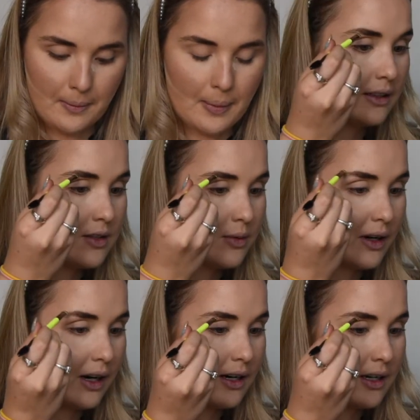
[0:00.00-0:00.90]
And this is
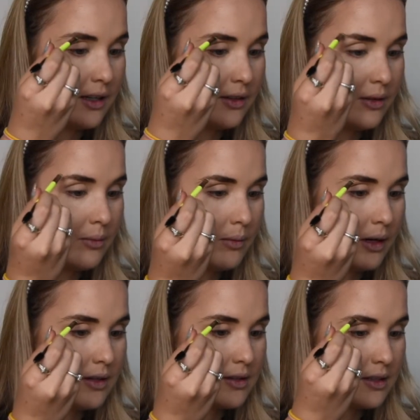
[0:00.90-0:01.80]
where I need the
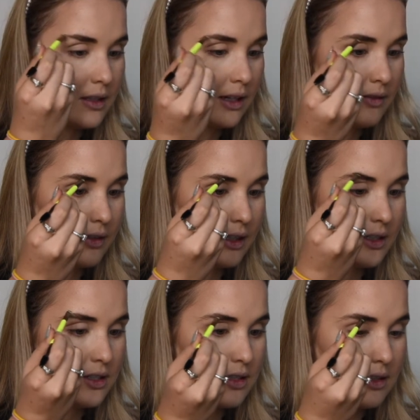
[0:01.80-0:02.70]
most
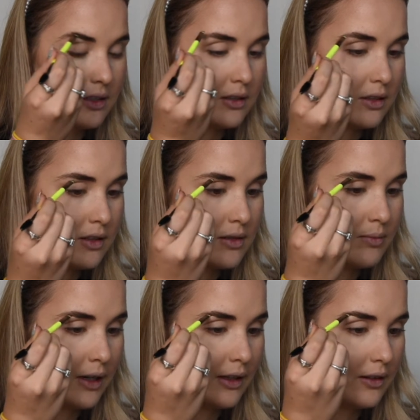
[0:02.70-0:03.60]
coverage, because
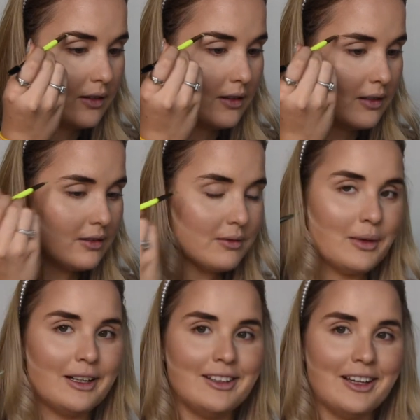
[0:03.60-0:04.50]
my
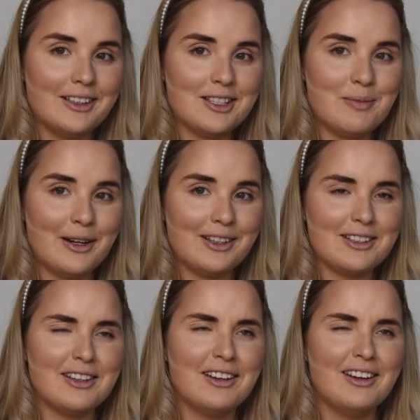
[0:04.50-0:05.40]
tail is sparse.